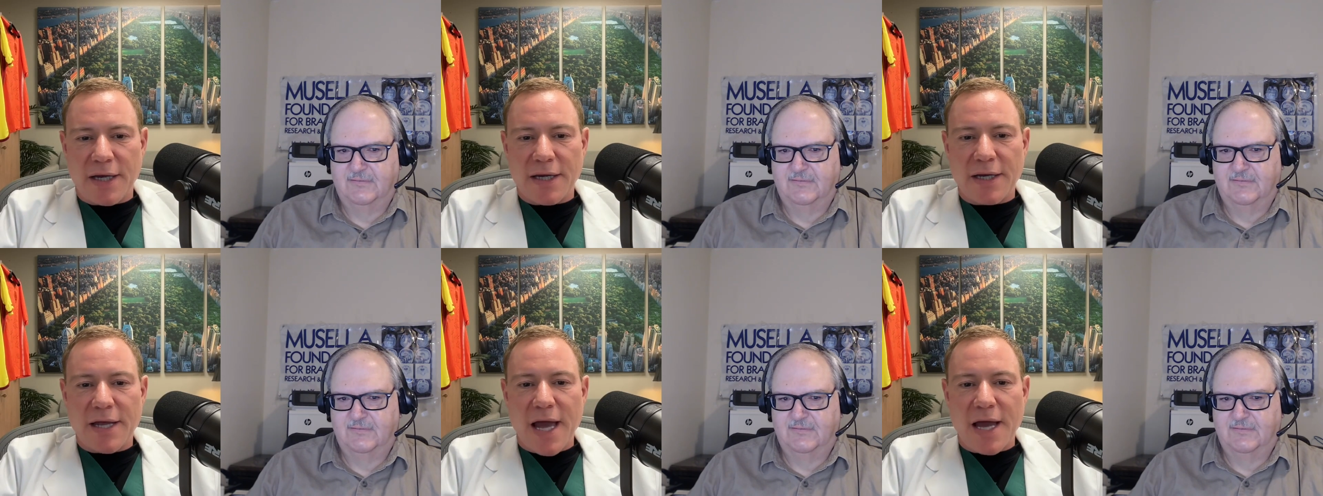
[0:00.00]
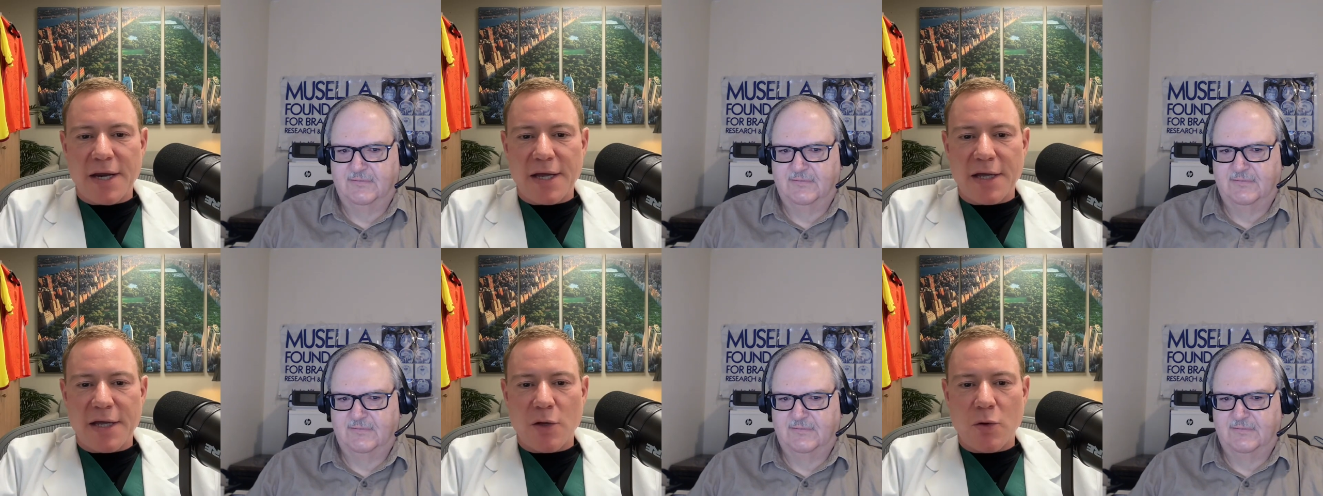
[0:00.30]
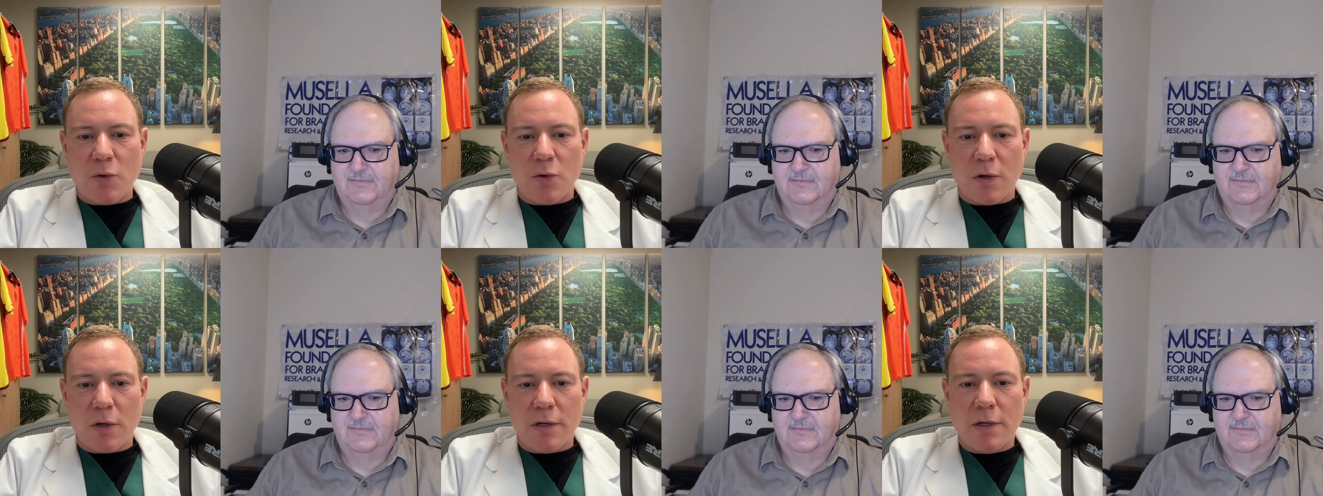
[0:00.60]
Speaker 1: getting
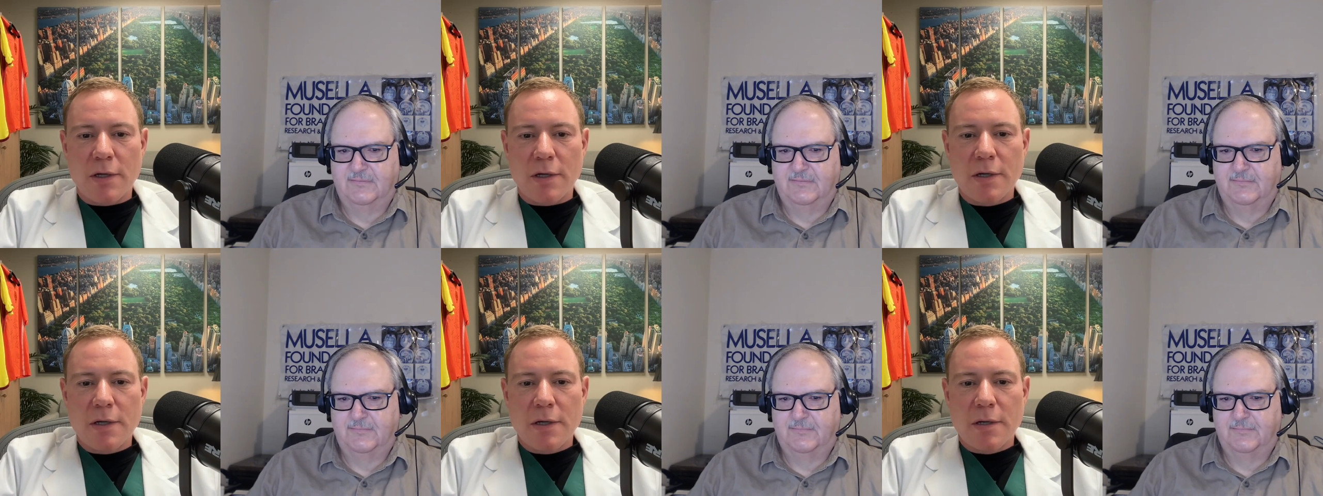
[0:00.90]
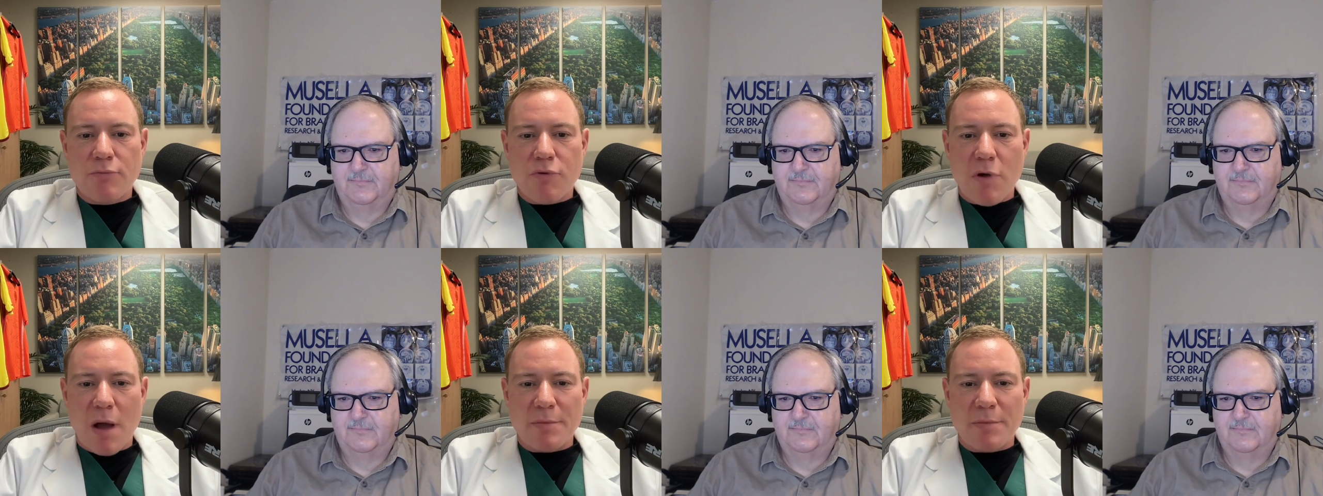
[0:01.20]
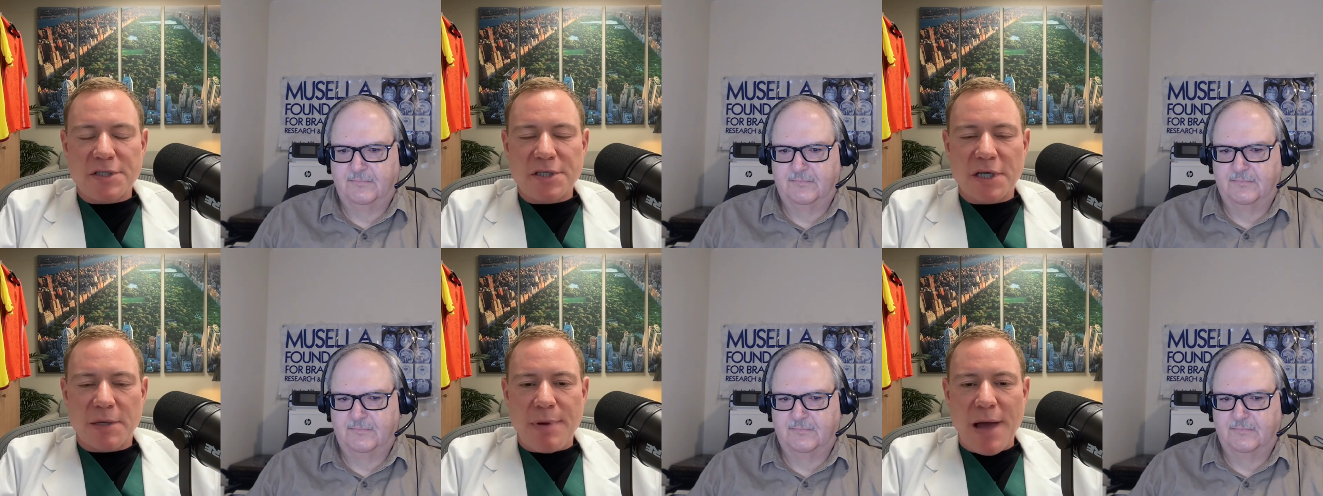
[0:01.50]
your
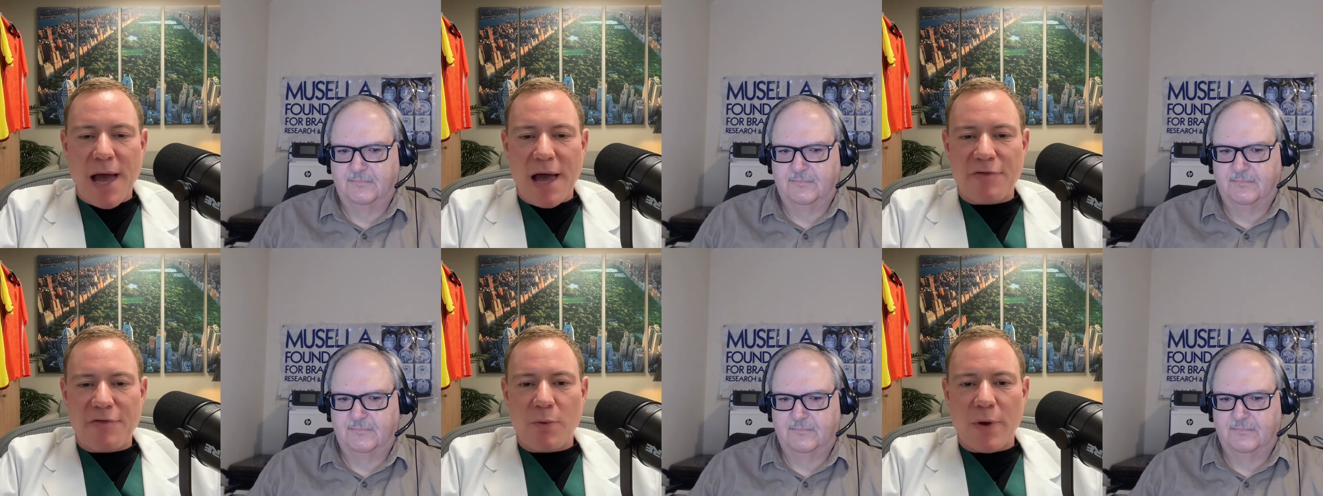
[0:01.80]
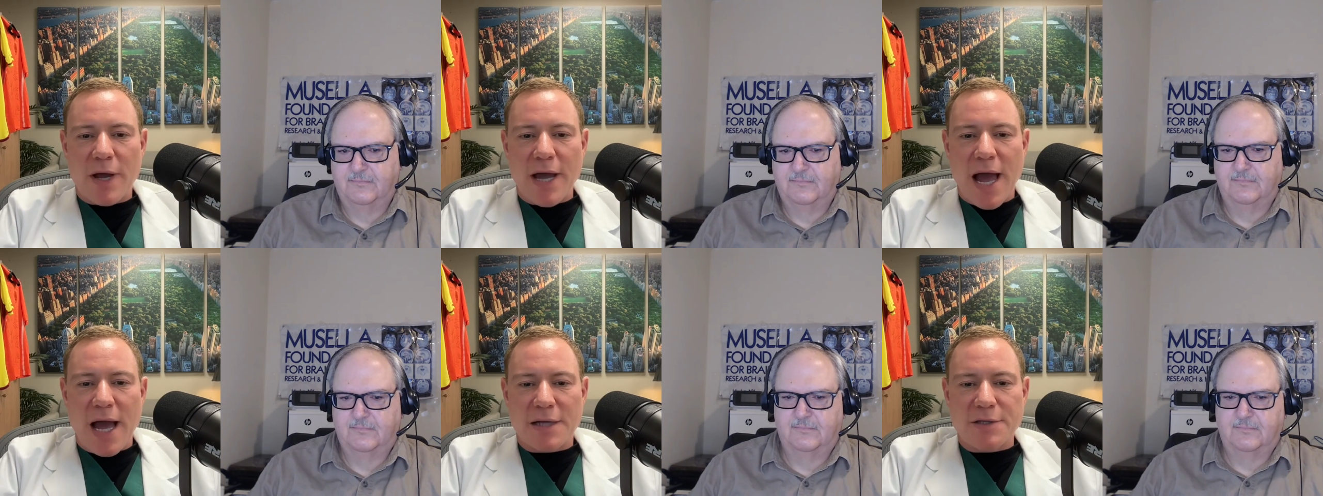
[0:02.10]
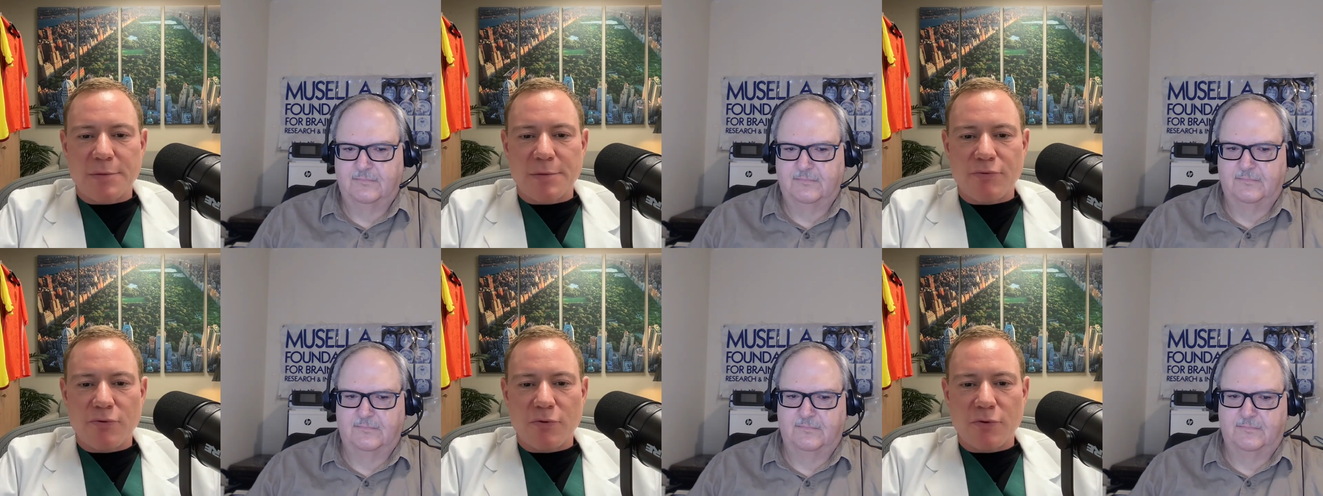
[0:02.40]
Promising Pathway Act
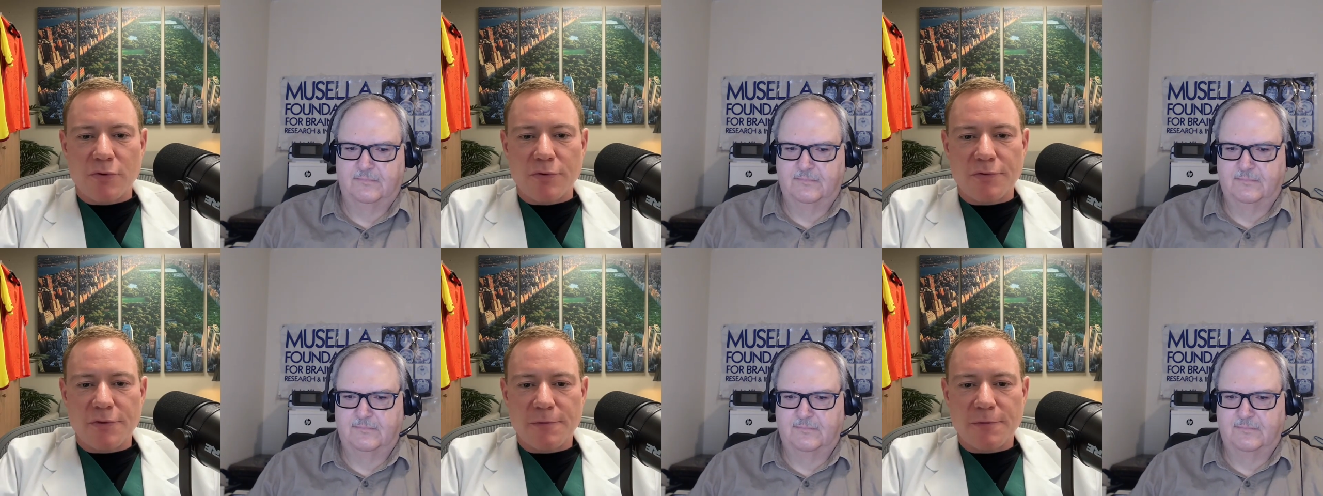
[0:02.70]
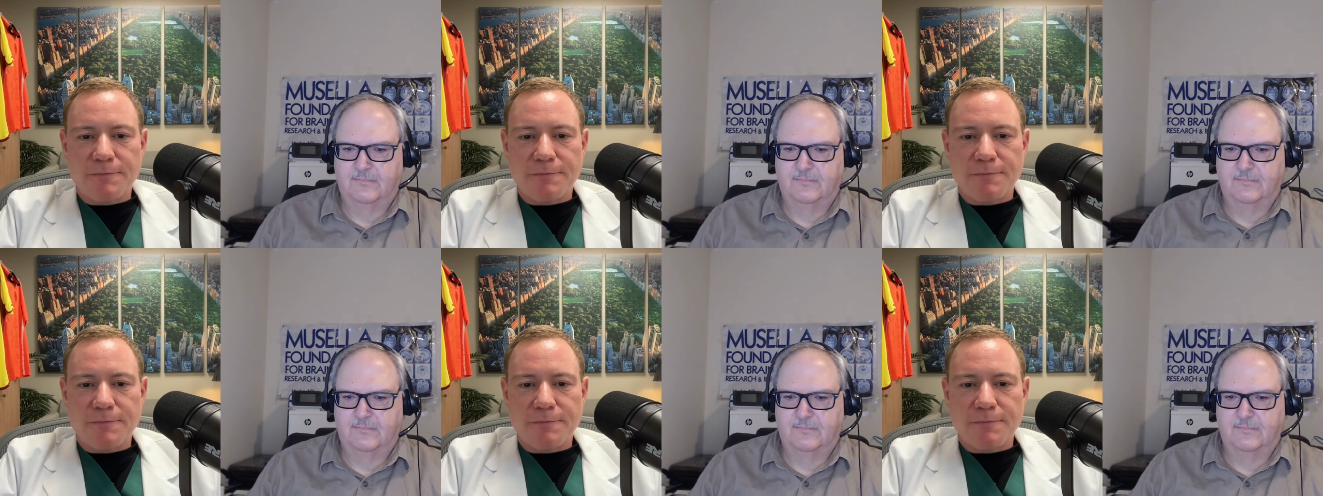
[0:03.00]
approved?